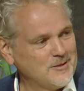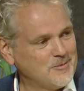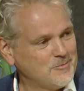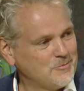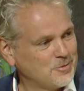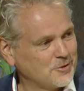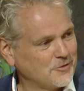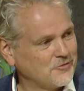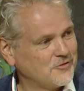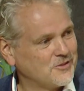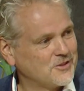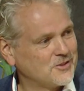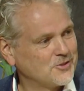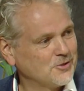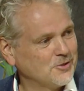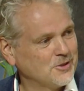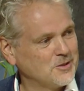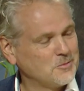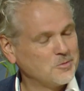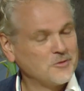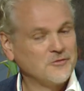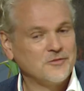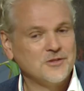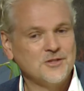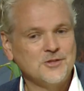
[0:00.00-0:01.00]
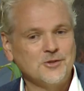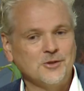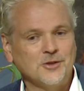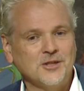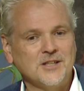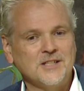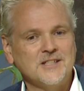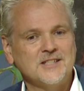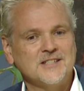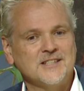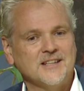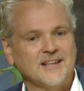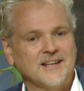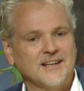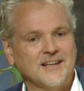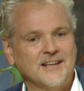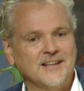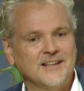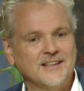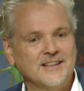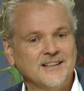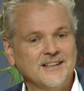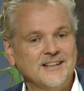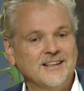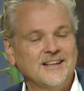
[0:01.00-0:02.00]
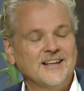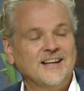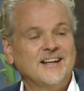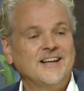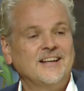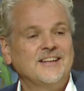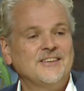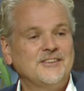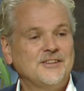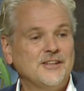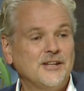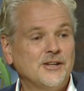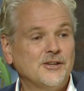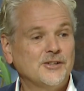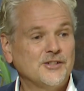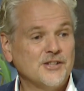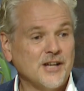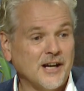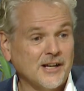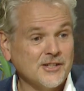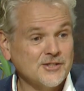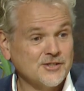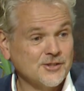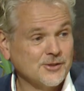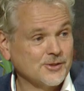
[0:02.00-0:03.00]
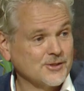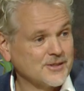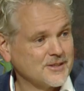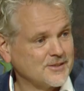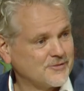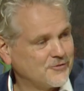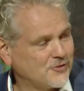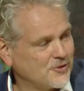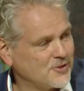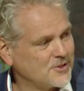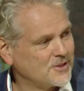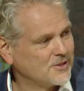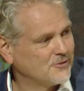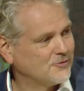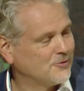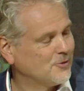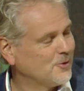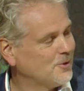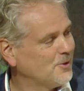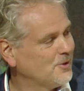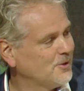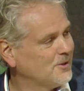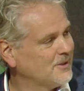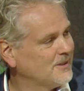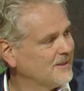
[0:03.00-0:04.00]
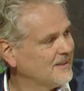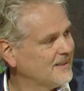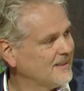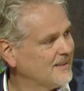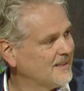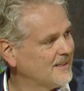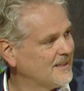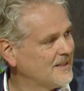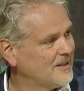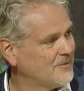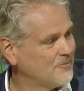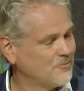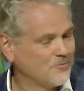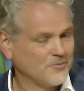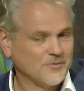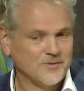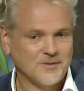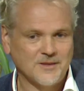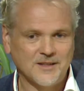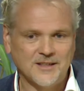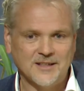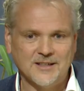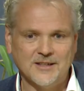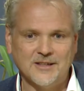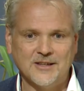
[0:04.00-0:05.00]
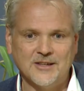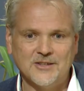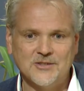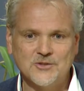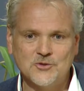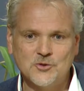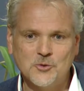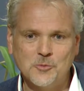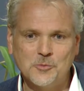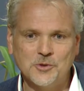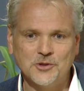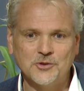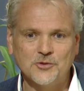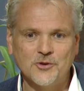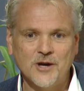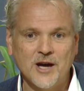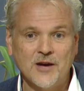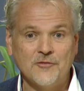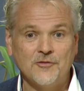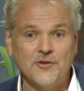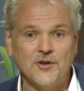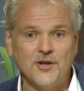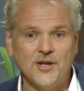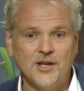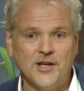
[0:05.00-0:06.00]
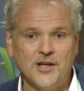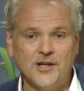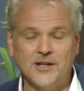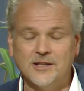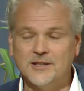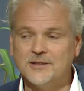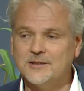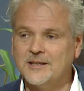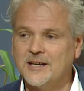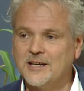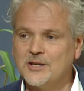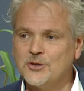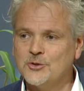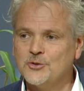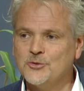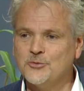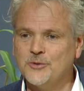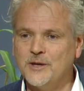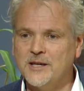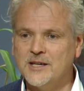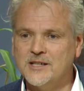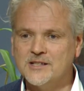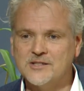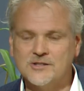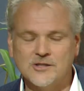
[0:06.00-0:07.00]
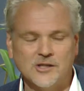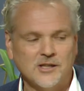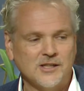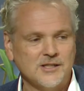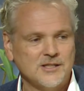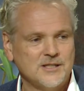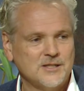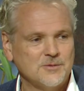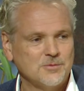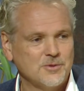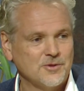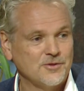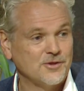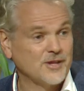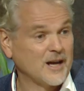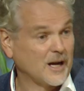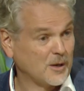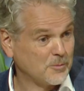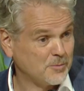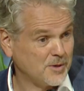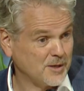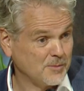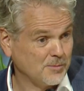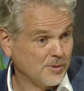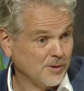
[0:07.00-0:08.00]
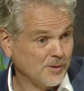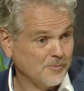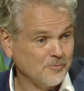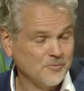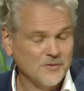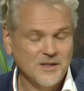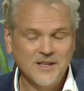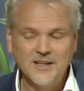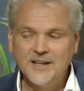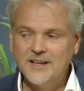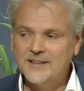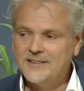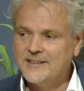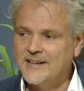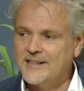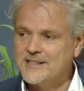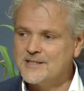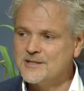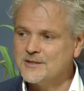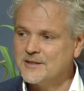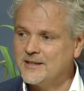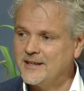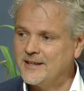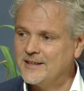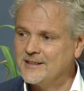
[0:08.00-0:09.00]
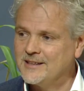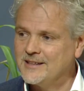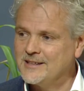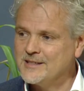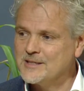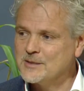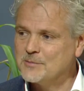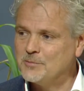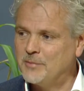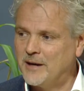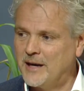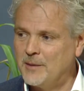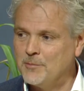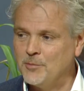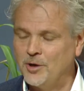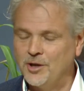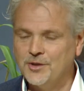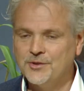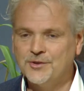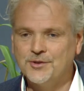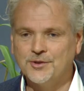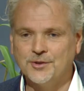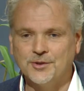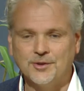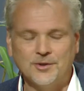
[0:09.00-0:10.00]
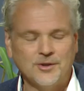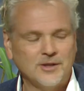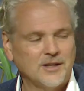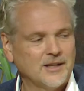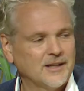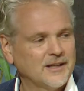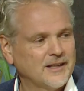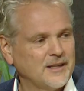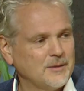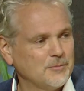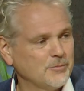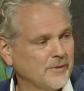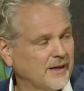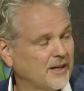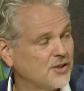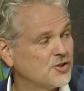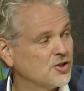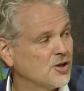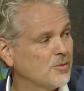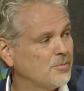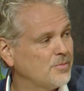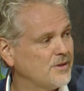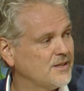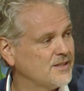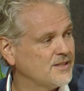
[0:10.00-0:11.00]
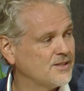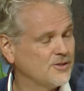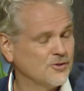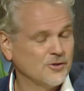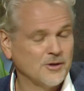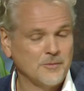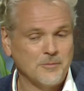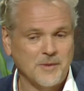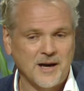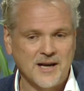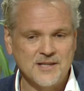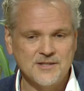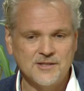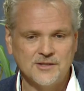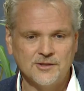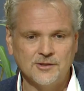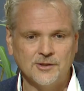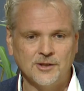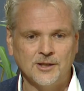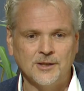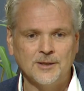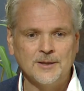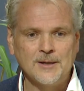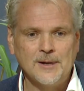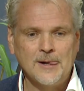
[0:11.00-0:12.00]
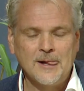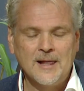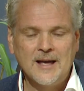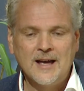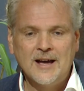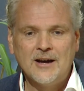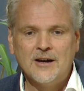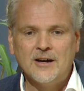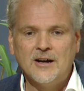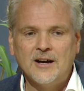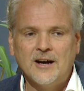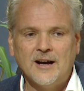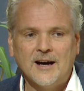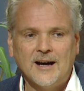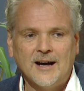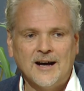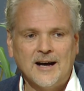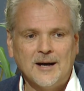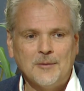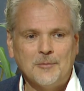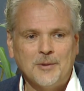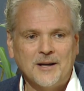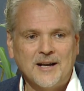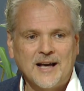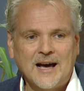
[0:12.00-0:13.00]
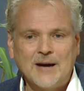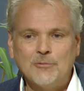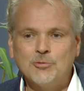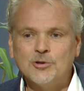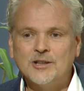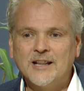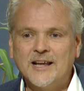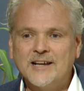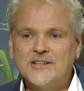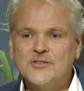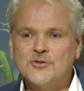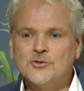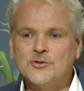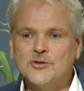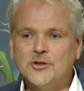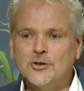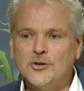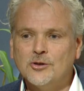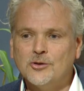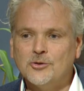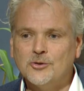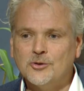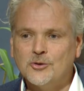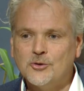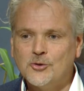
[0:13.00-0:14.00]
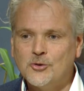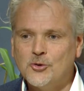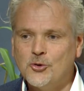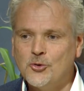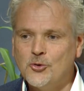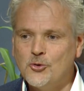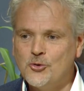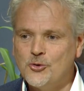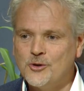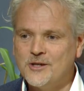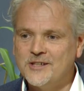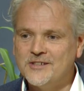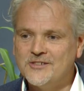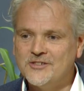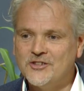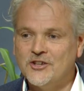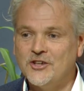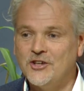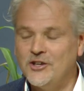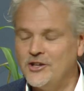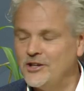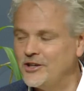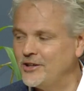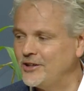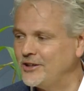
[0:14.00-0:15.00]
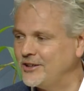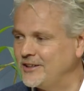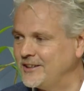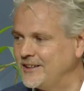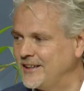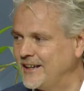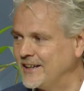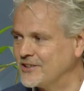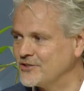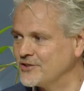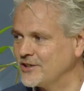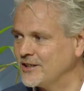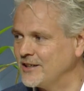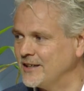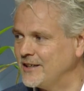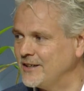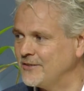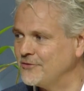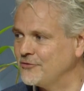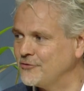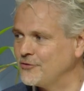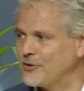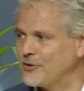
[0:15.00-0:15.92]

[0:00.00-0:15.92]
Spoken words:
profesori, profesorice, dear youngsters. First of all, super to have you here. A good week starts with young people. That's at least my motto in my job as EU ambassador. But I would like to know who is here, actually,